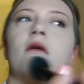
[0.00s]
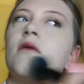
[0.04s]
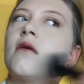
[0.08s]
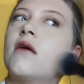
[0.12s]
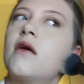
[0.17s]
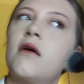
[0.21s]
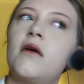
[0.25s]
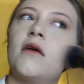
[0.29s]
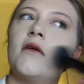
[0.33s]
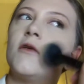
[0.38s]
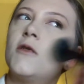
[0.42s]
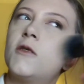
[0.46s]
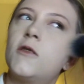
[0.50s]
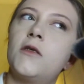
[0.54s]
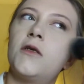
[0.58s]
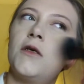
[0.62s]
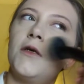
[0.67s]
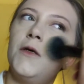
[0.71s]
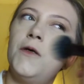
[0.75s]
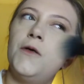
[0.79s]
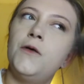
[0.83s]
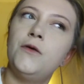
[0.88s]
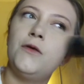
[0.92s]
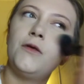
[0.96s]
think it's
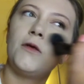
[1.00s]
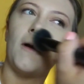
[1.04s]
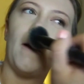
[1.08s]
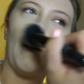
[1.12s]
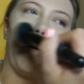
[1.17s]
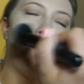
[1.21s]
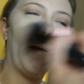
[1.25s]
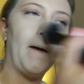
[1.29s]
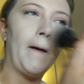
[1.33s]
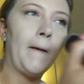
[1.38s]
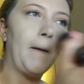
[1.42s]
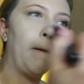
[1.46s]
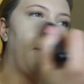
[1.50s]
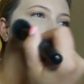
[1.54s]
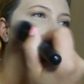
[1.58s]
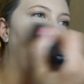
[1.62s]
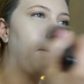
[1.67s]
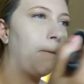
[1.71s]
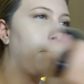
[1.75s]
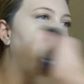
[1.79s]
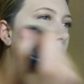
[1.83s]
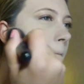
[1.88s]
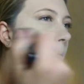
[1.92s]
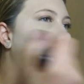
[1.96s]
too drying
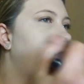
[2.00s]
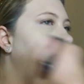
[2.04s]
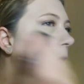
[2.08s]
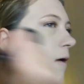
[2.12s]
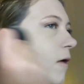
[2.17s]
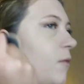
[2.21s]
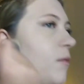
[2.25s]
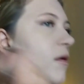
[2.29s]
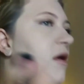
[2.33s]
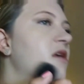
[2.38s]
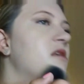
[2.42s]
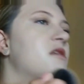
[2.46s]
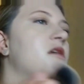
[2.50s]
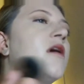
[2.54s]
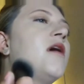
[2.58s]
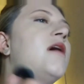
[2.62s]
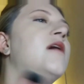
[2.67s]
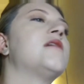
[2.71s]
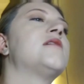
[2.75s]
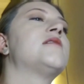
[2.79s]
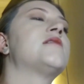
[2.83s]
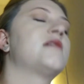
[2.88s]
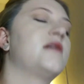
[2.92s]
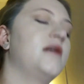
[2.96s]
on my
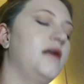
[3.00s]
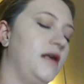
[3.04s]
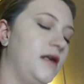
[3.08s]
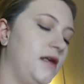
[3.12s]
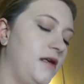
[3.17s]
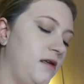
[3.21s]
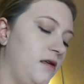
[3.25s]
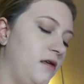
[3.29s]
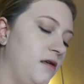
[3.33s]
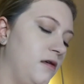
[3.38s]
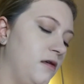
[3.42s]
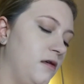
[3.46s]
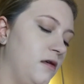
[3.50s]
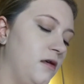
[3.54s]
dry skin.